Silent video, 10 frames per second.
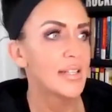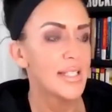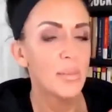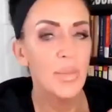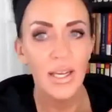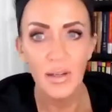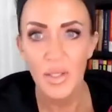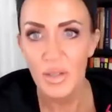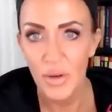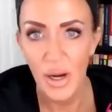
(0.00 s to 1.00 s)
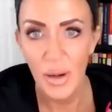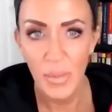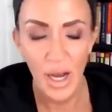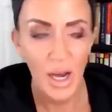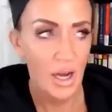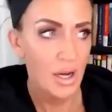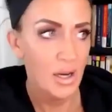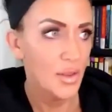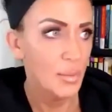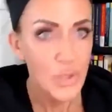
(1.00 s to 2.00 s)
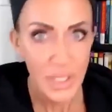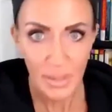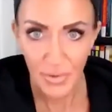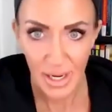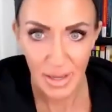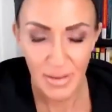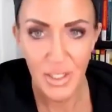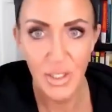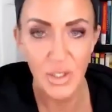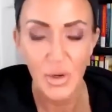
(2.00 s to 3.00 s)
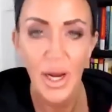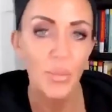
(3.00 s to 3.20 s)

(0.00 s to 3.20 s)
somebody else from uh, the Muslim faith describe mm.